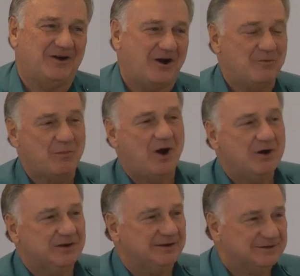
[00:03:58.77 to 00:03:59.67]
Our
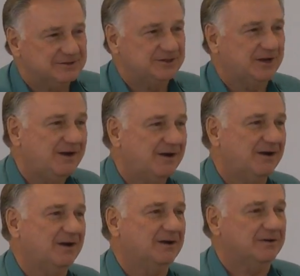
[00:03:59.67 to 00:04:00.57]
market
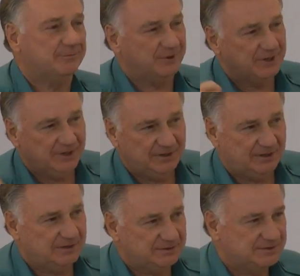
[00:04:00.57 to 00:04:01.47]
share of bringing
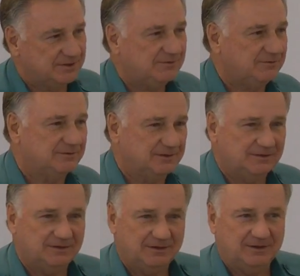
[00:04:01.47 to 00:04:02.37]
in children